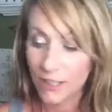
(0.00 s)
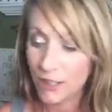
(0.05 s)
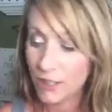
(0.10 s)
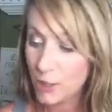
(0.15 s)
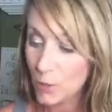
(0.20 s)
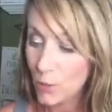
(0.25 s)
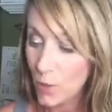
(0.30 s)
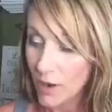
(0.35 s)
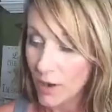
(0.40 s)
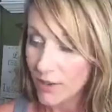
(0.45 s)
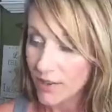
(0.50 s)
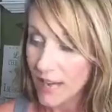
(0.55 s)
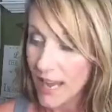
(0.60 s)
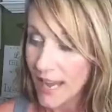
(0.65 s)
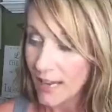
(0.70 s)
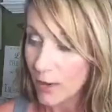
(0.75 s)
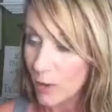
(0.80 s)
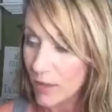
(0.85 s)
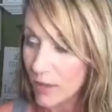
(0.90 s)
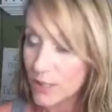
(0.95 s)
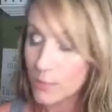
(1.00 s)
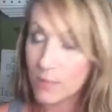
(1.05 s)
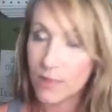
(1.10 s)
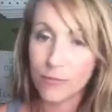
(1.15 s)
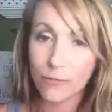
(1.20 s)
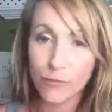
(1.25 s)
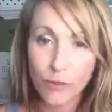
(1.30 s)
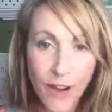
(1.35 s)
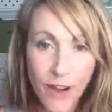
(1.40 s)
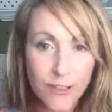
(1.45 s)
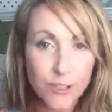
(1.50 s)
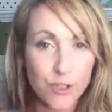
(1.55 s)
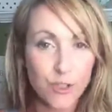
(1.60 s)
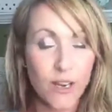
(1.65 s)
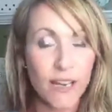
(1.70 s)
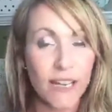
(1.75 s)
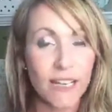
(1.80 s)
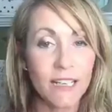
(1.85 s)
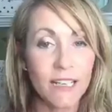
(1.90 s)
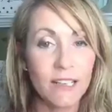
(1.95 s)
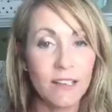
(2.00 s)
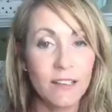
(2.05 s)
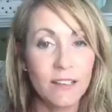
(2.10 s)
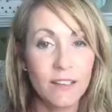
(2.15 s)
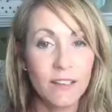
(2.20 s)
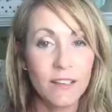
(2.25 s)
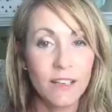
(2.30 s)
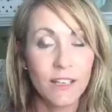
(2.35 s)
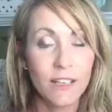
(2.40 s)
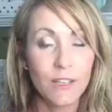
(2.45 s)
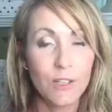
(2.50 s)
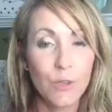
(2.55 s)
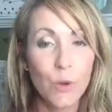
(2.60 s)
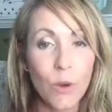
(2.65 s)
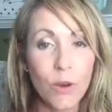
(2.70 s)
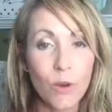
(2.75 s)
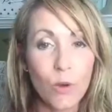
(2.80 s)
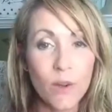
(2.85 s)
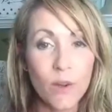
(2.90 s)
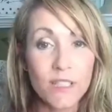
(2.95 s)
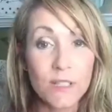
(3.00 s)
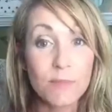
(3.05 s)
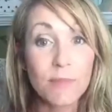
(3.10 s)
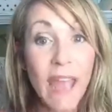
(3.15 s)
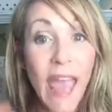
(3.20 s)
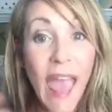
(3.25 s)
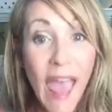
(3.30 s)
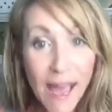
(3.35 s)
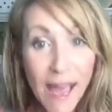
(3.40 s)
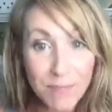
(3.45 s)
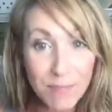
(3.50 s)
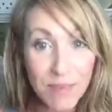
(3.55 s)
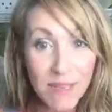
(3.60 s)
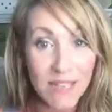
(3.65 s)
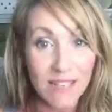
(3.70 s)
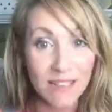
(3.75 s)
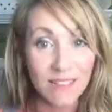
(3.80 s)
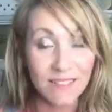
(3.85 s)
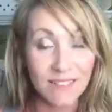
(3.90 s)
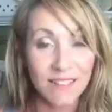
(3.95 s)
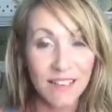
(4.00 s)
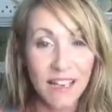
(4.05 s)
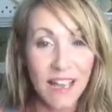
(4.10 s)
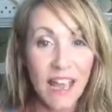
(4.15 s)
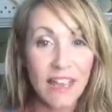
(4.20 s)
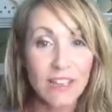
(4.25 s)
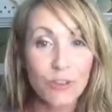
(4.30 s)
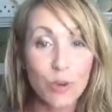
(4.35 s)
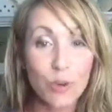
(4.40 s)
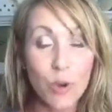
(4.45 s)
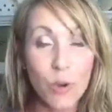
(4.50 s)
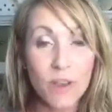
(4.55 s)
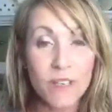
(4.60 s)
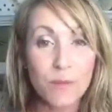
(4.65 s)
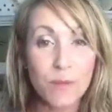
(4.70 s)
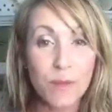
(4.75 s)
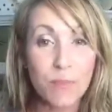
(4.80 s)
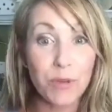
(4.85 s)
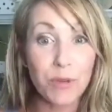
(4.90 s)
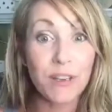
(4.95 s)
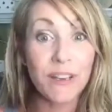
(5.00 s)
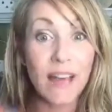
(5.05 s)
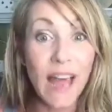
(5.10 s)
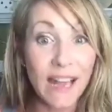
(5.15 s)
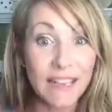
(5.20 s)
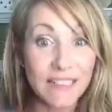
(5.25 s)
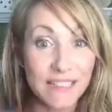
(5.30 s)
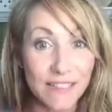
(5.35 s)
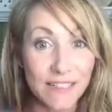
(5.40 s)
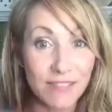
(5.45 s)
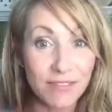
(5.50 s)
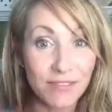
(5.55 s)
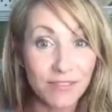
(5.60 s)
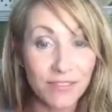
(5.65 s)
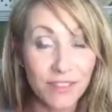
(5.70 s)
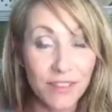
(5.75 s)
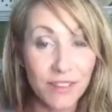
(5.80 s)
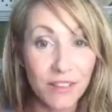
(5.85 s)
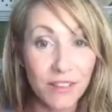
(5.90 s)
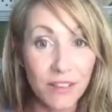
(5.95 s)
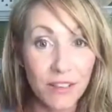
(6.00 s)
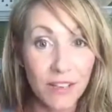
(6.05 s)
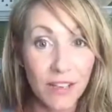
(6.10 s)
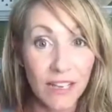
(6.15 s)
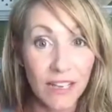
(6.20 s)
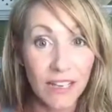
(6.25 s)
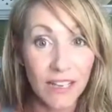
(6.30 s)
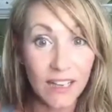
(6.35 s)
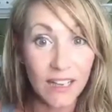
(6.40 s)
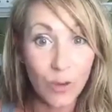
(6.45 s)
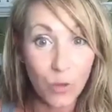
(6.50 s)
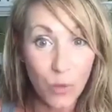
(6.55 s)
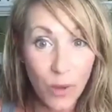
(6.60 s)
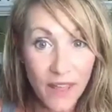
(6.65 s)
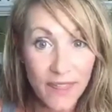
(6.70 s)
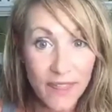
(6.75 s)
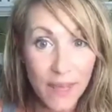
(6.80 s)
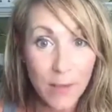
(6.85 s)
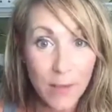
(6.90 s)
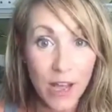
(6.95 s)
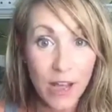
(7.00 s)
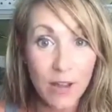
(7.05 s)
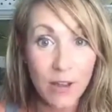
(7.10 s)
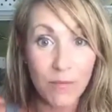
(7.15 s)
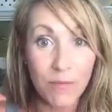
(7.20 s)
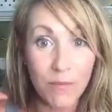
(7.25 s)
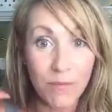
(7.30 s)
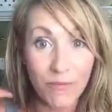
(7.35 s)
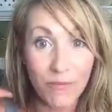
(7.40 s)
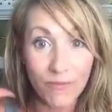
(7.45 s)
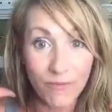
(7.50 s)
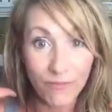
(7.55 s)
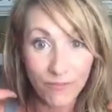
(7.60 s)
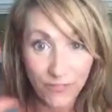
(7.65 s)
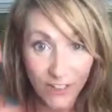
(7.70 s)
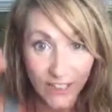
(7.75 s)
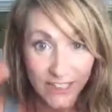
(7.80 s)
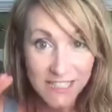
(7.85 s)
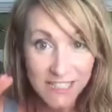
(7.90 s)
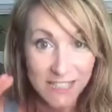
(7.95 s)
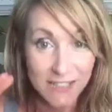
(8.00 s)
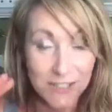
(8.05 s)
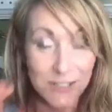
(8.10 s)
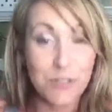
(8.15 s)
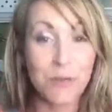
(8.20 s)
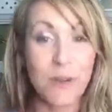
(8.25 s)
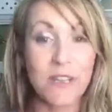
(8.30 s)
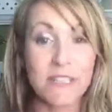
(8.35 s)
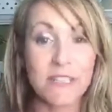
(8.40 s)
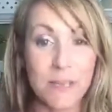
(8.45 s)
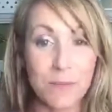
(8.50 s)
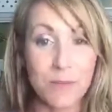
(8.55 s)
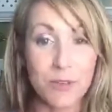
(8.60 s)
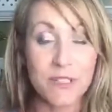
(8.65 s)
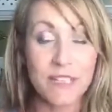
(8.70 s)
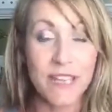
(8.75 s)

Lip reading: You are not going to be frustrated. You are going to be happy. You're going to be productive in a way that fits into a summer